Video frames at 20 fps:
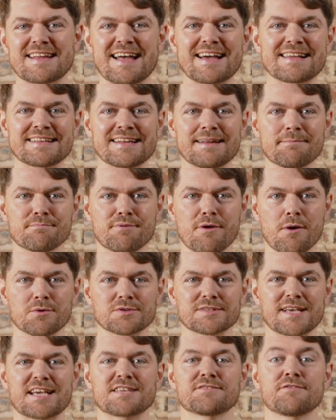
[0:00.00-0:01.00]
dialing in
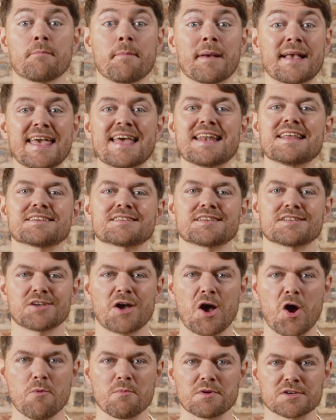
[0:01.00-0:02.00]
process for beginners
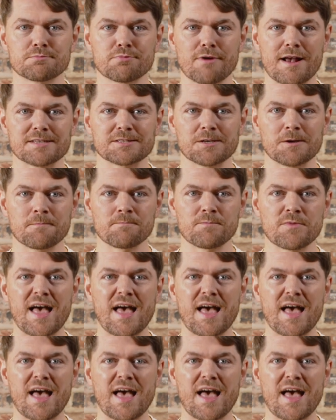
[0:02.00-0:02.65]
to home espresso